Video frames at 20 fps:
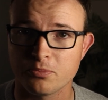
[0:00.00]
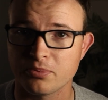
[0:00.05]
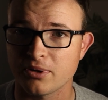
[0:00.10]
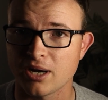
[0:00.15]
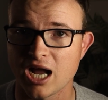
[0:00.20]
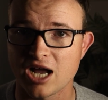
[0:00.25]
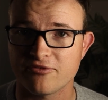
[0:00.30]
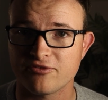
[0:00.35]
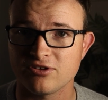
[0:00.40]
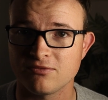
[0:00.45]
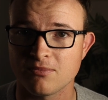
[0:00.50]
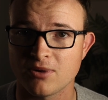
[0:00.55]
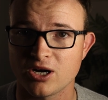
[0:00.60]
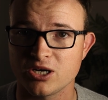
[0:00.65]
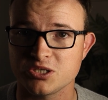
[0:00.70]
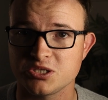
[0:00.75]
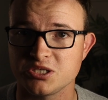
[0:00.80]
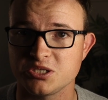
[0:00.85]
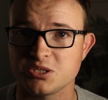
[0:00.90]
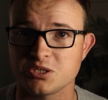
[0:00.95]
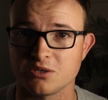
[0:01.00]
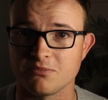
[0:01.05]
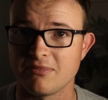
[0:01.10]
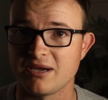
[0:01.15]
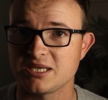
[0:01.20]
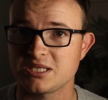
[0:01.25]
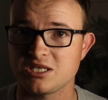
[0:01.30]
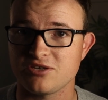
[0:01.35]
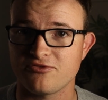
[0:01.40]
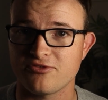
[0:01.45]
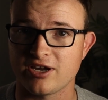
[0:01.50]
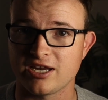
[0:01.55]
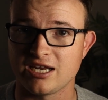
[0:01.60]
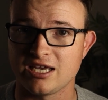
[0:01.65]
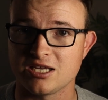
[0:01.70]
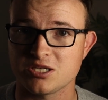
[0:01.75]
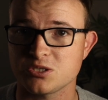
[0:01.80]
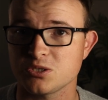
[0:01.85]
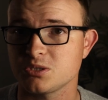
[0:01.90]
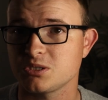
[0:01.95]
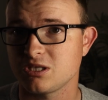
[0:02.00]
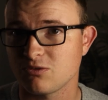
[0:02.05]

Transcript: profit margins or messy financials,